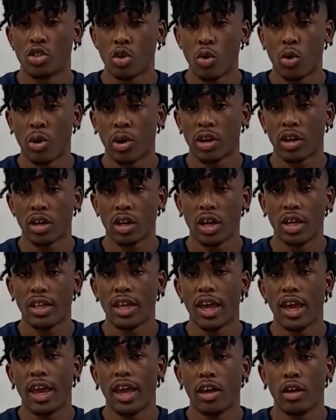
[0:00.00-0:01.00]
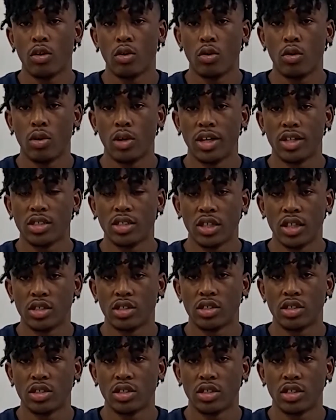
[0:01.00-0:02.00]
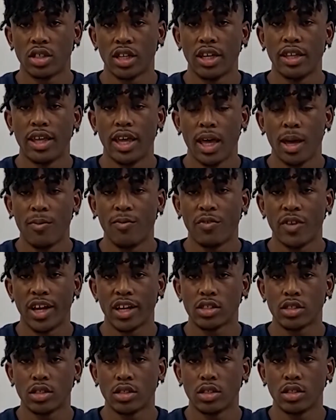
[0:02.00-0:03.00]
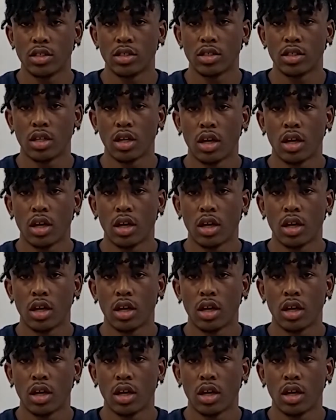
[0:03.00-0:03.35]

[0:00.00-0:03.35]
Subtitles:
torque in the ankle extensors and the hip flexors,